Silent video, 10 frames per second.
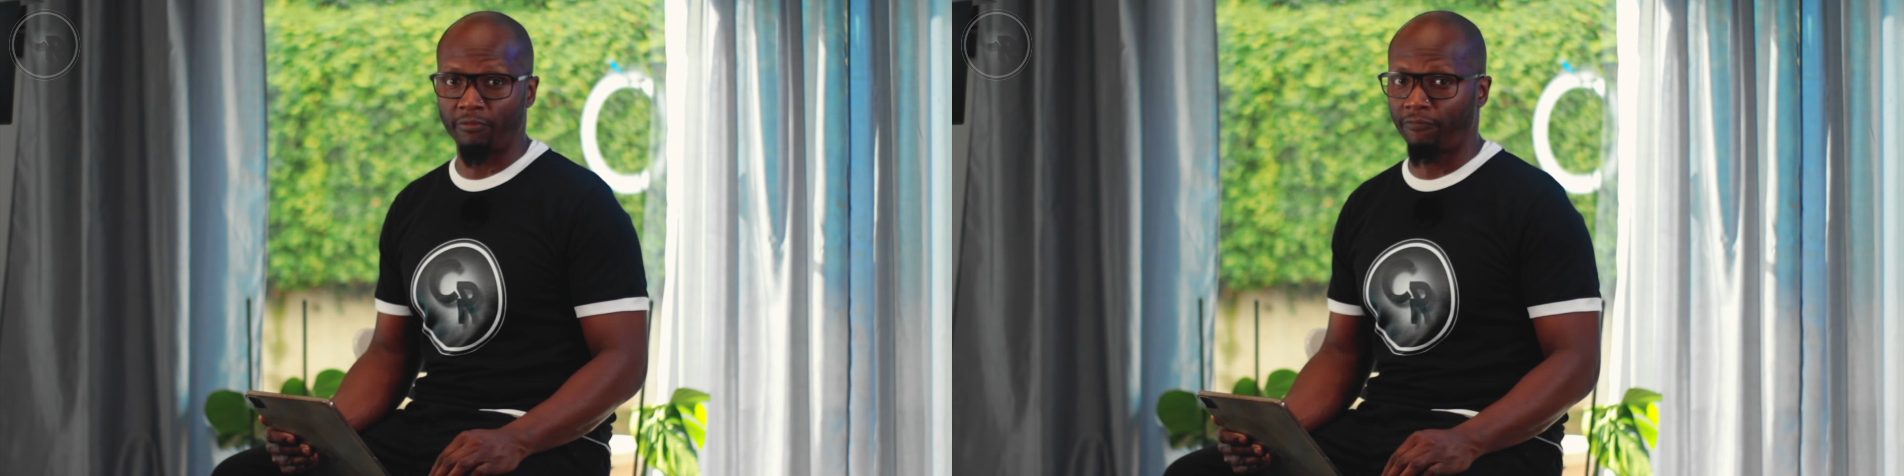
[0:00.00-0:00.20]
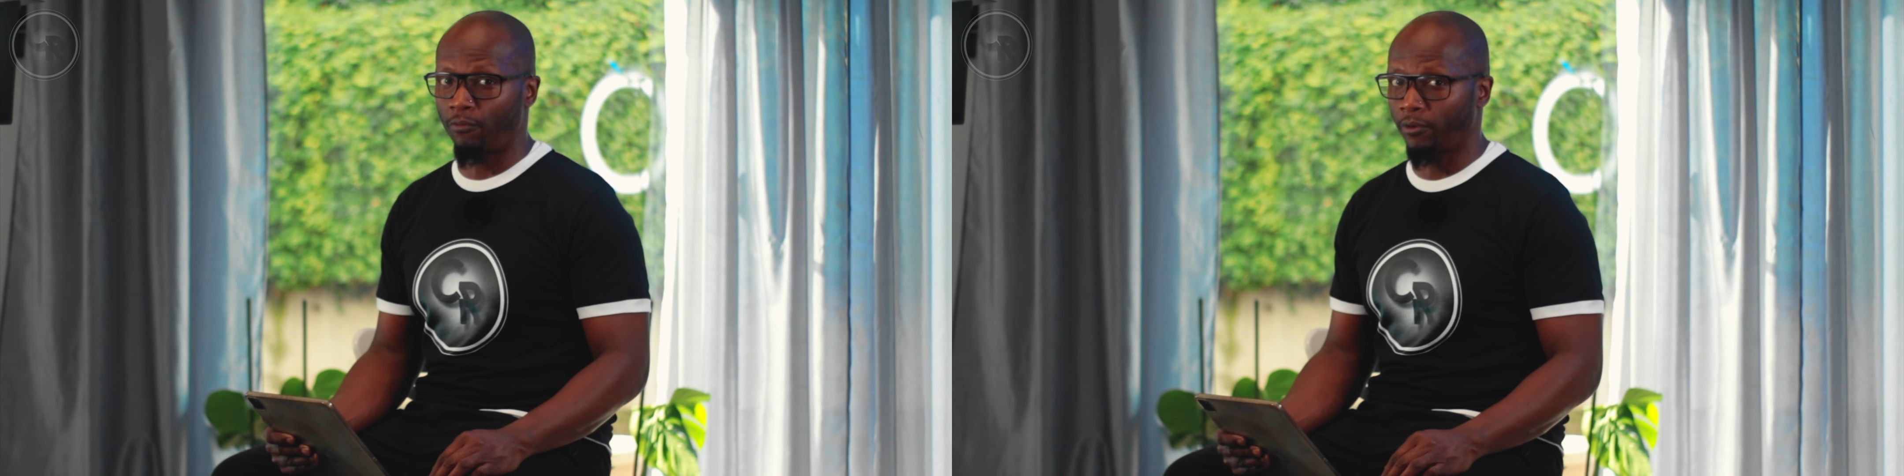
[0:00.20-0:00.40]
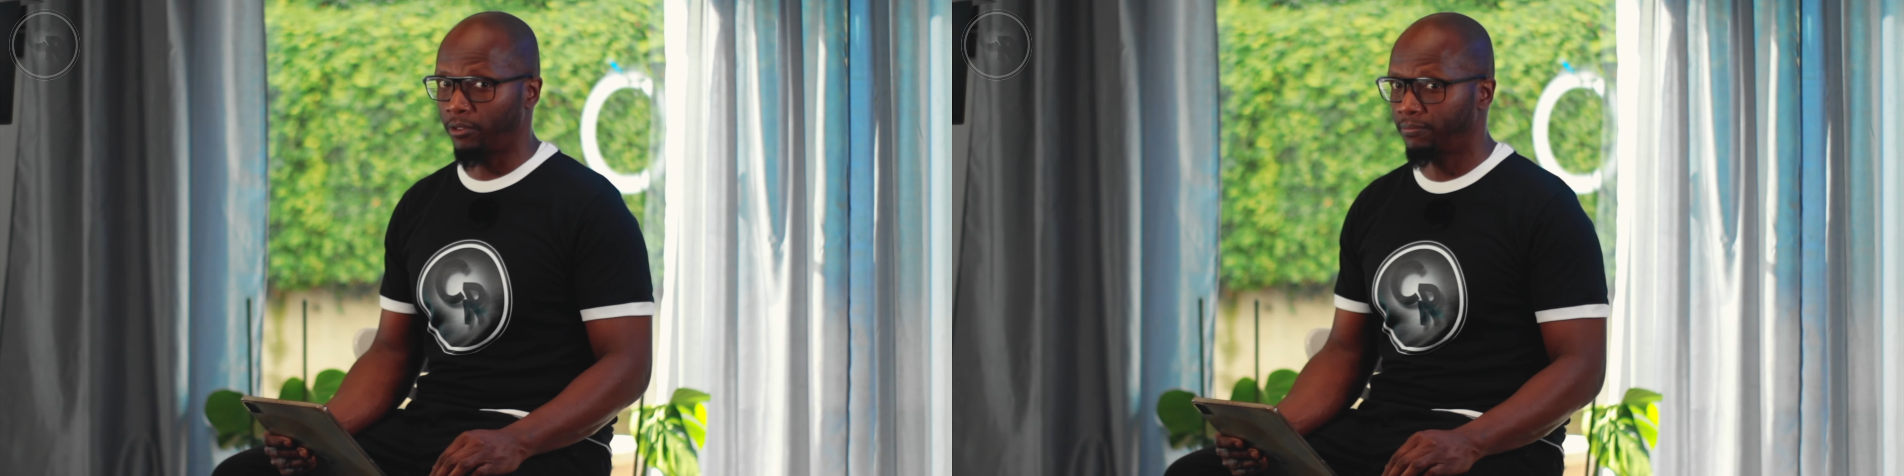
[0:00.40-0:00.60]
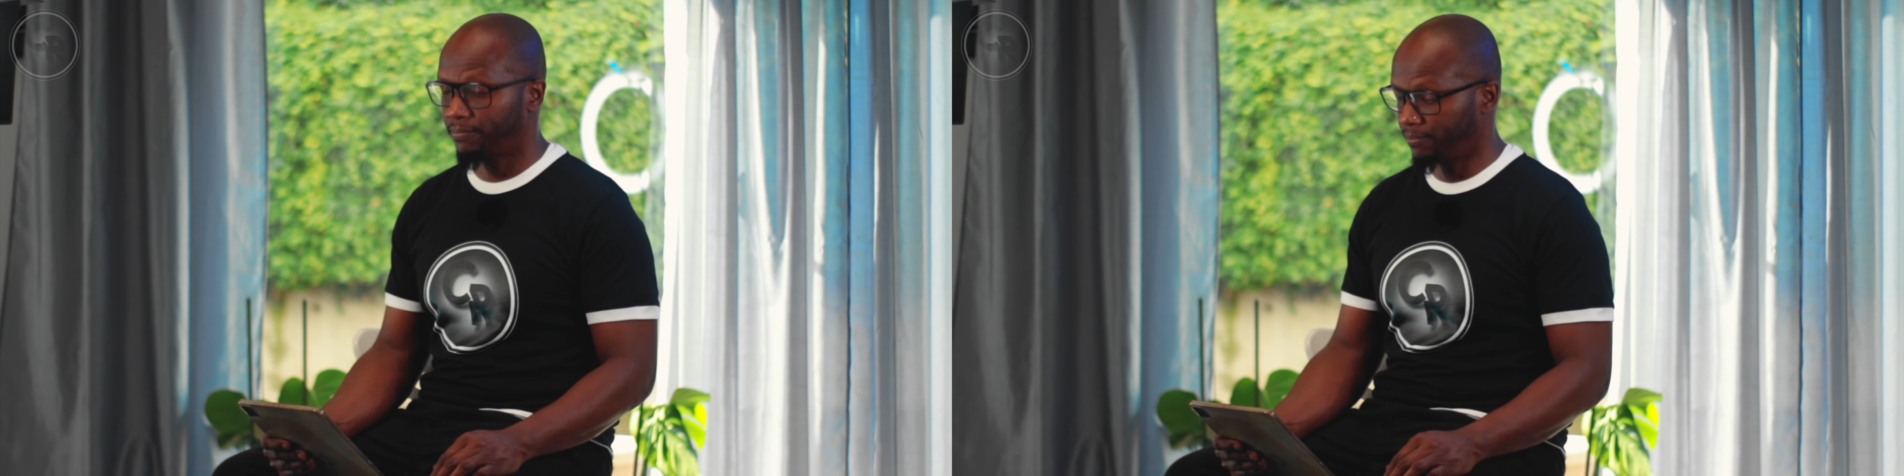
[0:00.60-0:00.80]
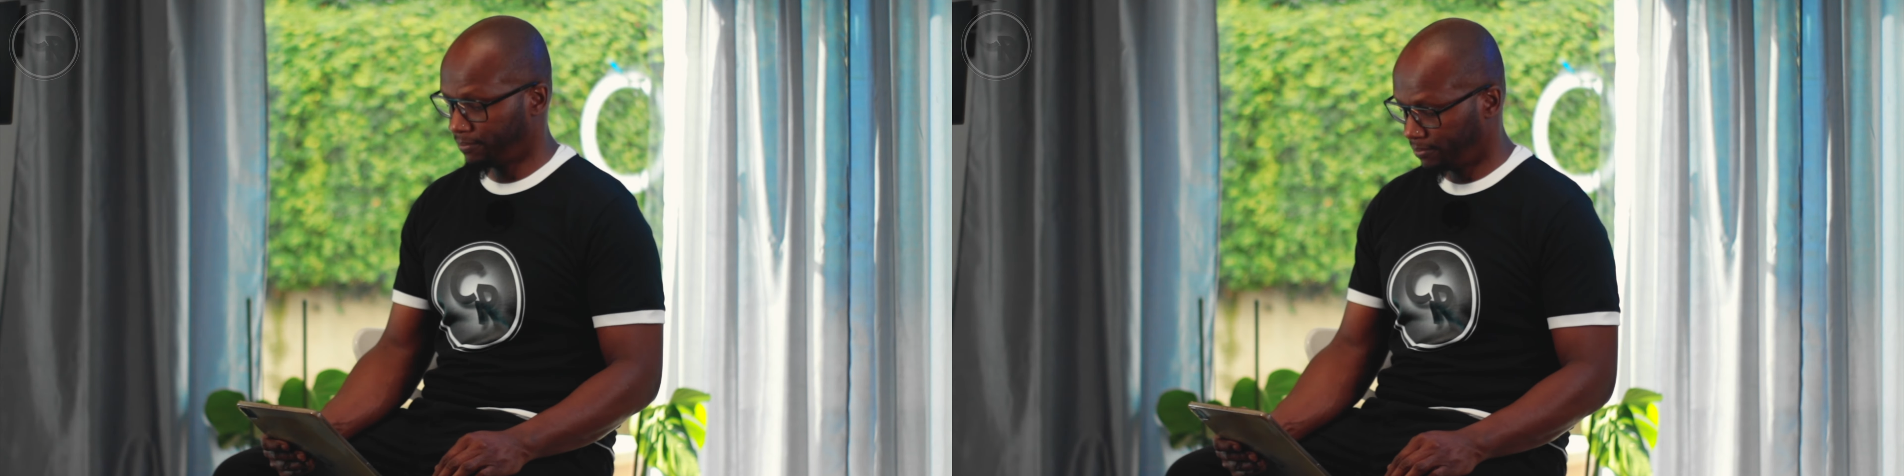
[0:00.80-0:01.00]
four. So
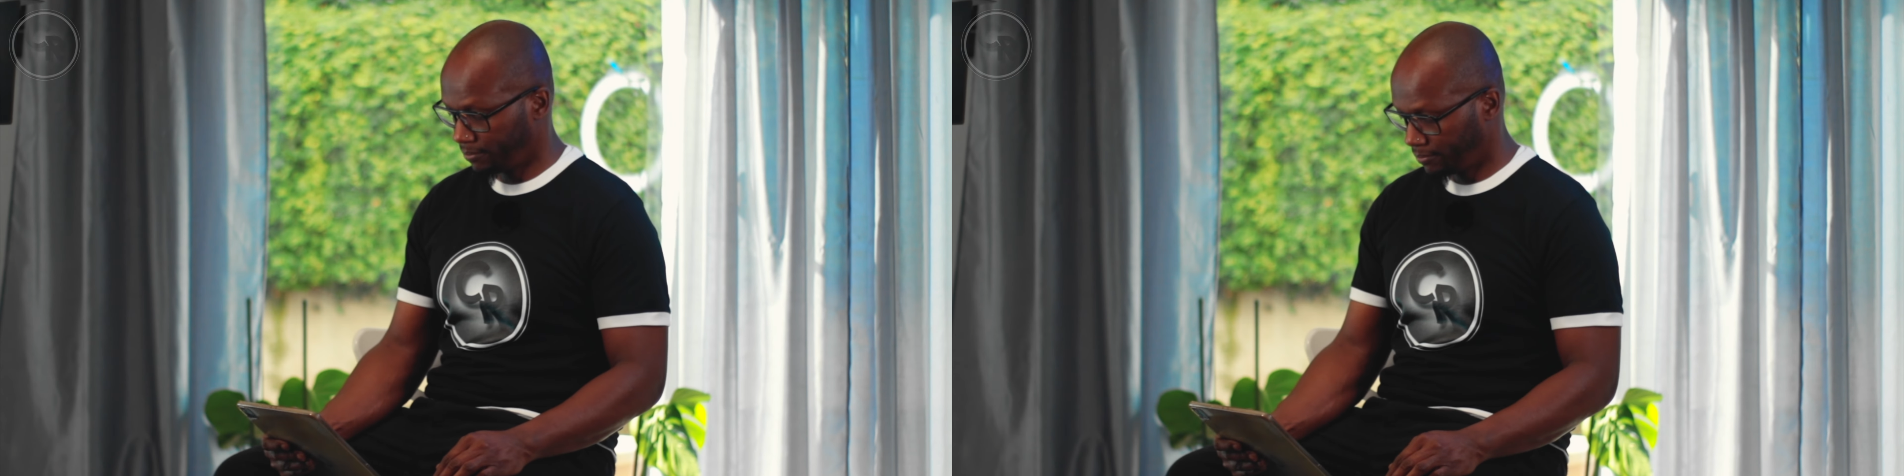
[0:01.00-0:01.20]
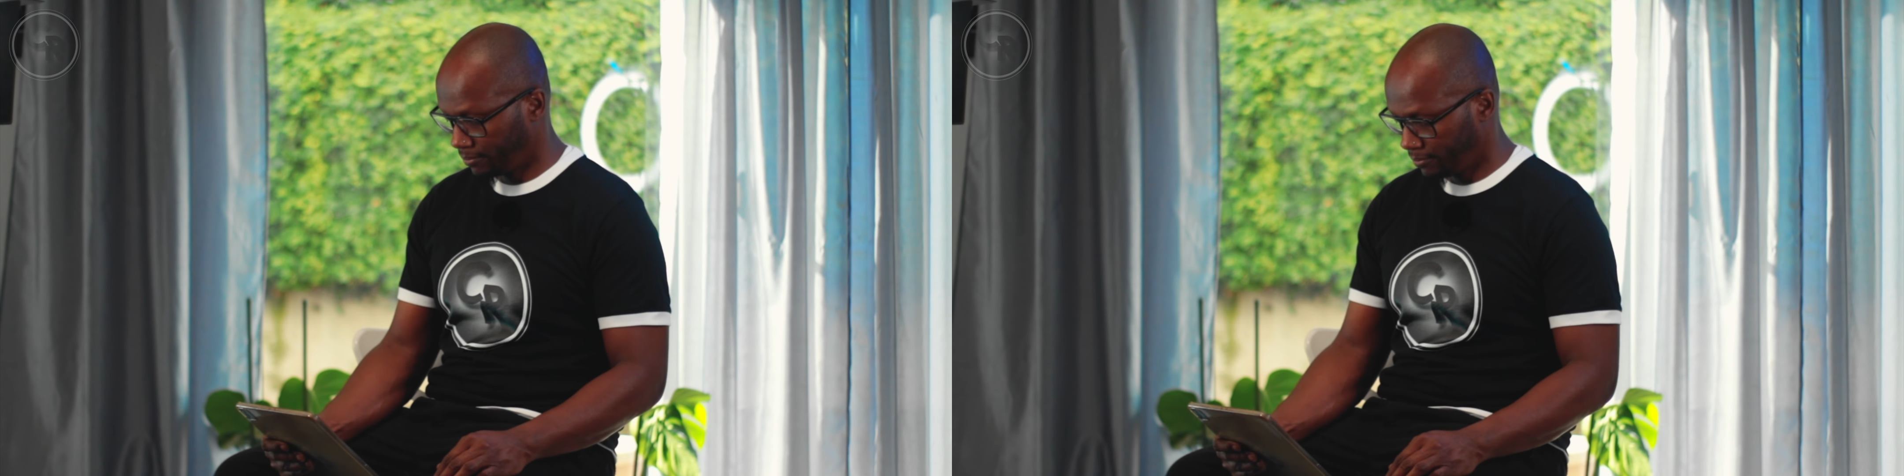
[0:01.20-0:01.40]
number four on my